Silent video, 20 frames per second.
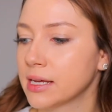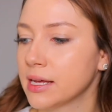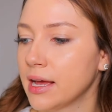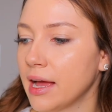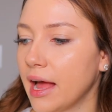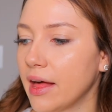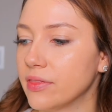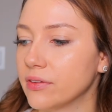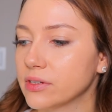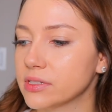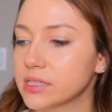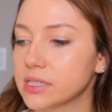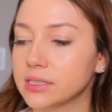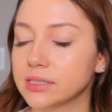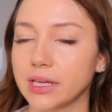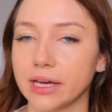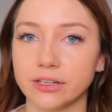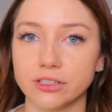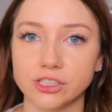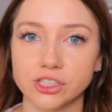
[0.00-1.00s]
and there is a
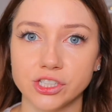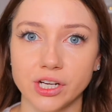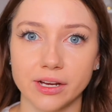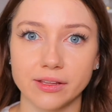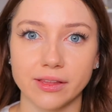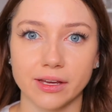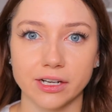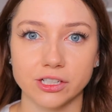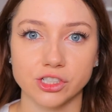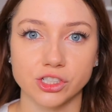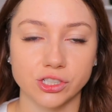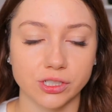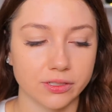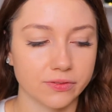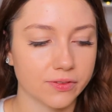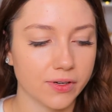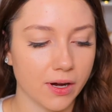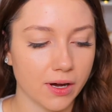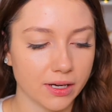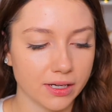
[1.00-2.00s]
lighter shade that I should have
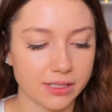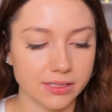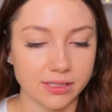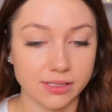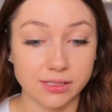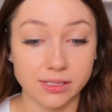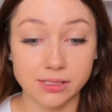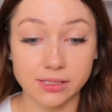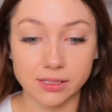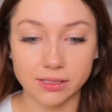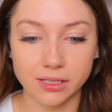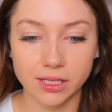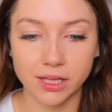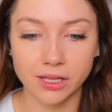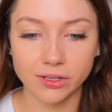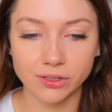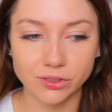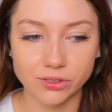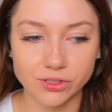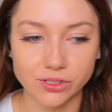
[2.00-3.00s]
got because this is a
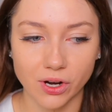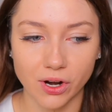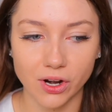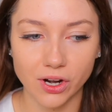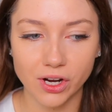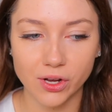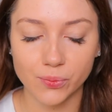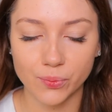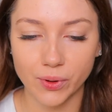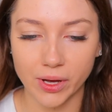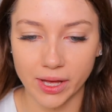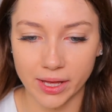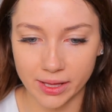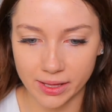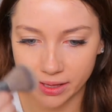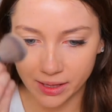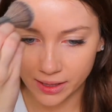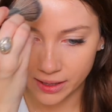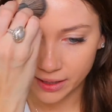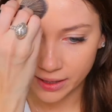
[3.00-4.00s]
little dark, but
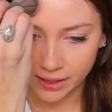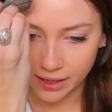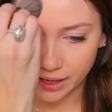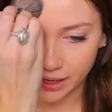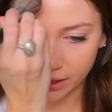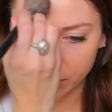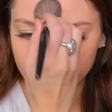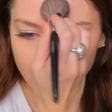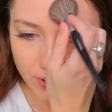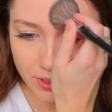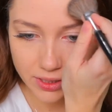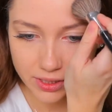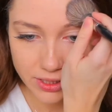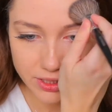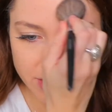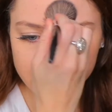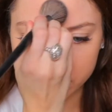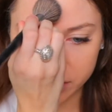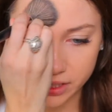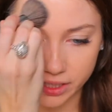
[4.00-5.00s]
I'm really
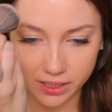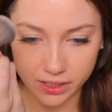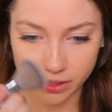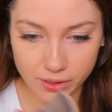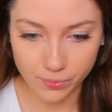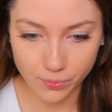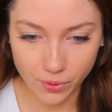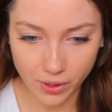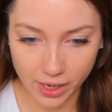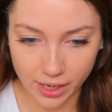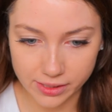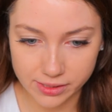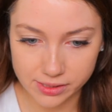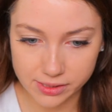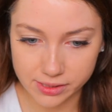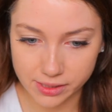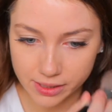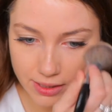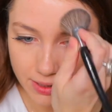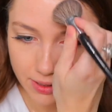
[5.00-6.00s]
just gonna press
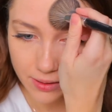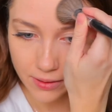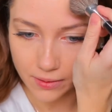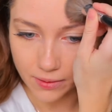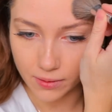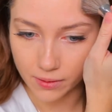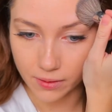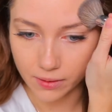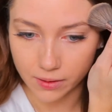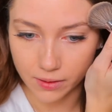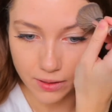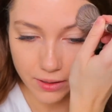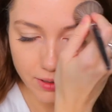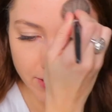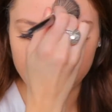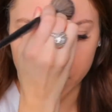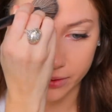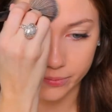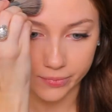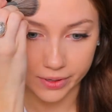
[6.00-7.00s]
it
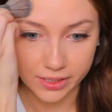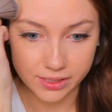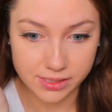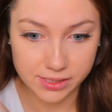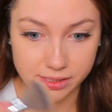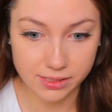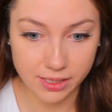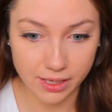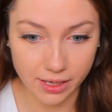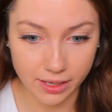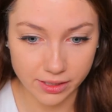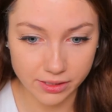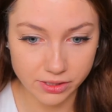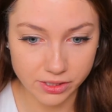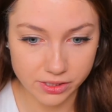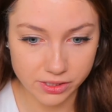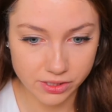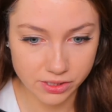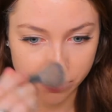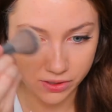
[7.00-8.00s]
on my skin
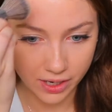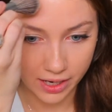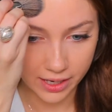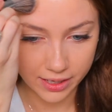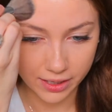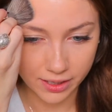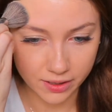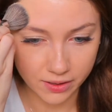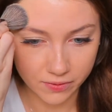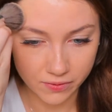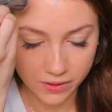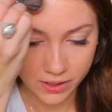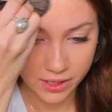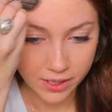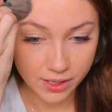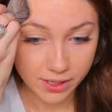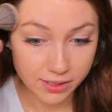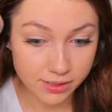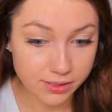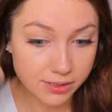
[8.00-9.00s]
just to kind of
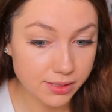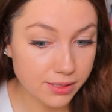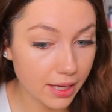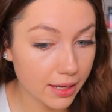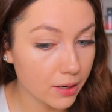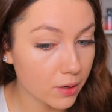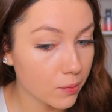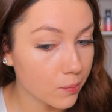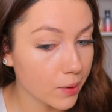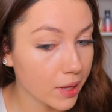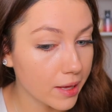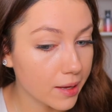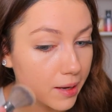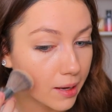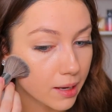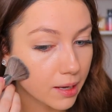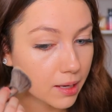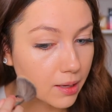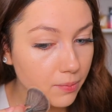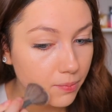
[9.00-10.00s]
set our
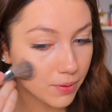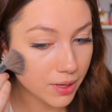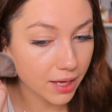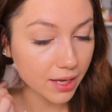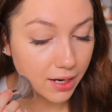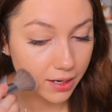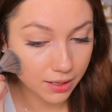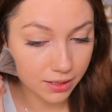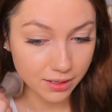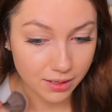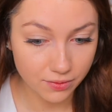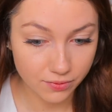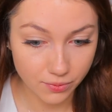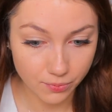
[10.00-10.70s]
makeup and give a